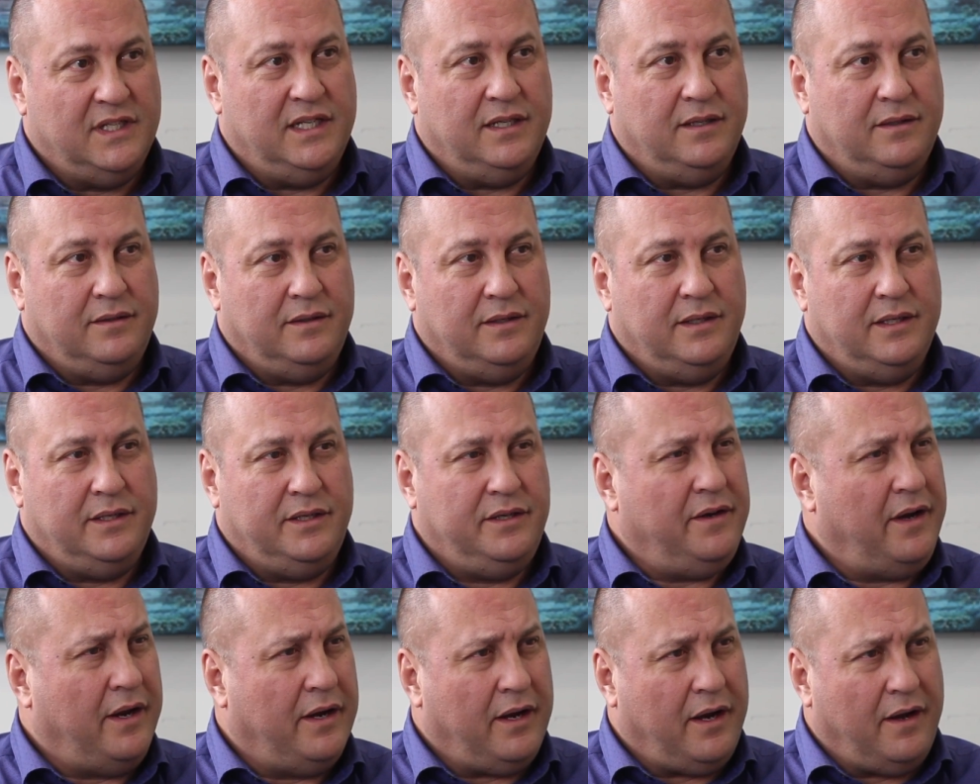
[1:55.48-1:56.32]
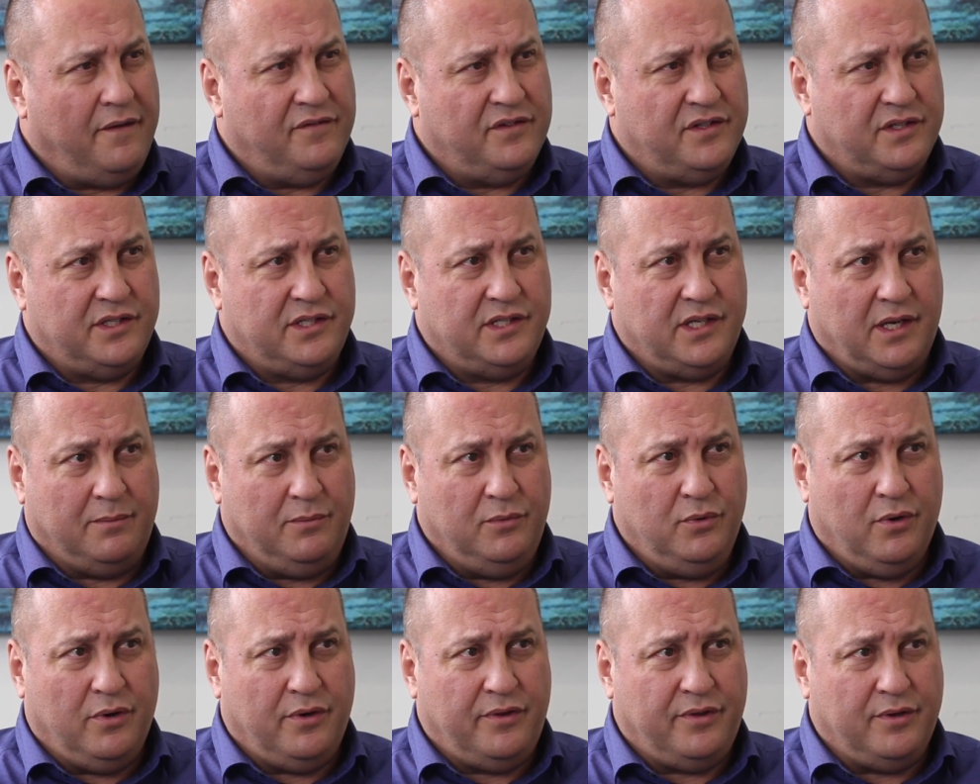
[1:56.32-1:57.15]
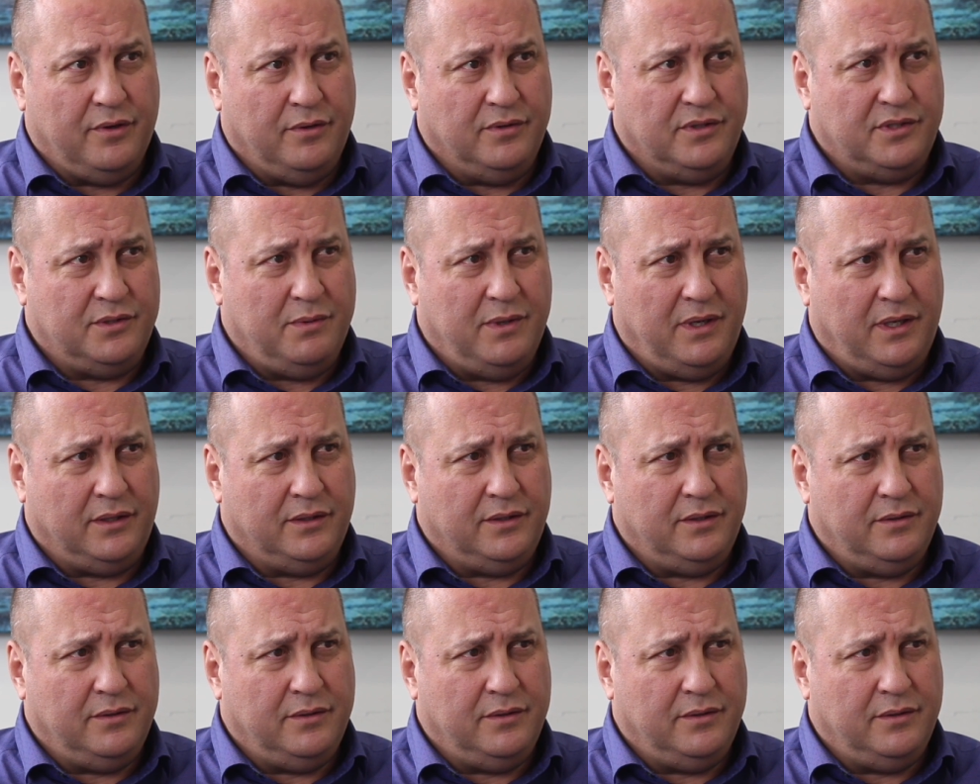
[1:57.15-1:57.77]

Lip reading: Yeah. Now you got offices up north though as well.